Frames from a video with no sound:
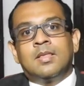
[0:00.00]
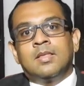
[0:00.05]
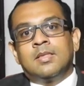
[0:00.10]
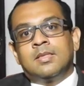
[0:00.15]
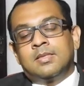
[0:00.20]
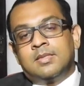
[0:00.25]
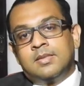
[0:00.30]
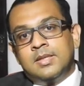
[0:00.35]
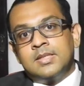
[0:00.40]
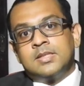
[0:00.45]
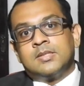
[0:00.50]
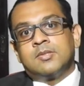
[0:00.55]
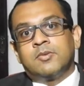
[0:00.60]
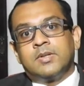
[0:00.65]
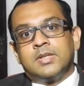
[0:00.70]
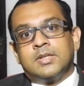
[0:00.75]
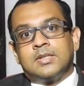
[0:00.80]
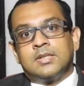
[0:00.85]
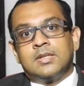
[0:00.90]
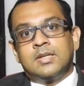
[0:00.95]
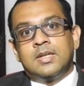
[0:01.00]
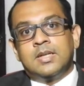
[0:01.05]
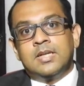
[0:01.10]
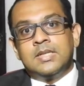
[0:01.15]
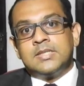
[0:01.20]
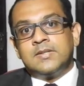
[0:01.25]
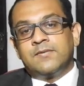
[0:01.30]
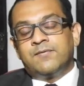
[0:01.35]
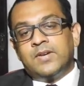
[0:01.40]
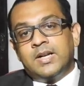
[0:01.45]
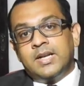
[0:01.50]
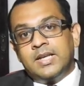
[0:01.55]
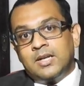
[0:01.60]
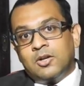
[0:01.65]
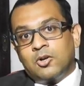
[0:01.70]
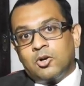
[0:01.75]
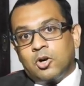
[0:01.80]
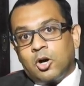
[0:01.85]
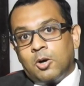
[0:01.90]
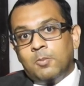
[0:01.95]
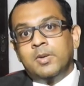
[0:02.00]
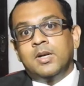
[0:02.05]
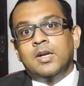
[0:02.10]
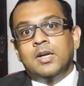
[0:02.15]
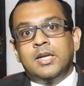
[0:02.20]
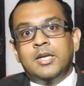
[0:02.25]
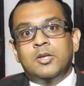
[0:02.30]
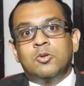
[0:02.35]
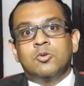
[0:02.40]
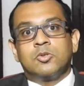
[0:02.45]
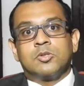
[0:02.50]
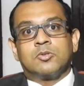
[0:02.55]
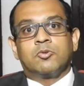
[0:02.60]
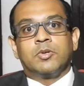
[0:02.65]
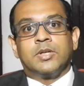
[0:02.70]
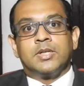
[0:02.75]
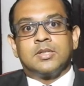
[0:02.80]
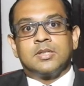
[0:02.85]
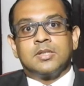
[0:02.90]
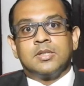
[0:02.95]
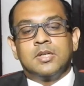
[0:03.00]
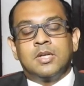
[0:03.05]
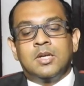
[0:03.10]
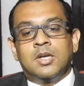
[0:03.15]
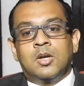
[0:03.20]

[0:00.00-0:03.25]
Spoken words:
This writ is a very commonly used writ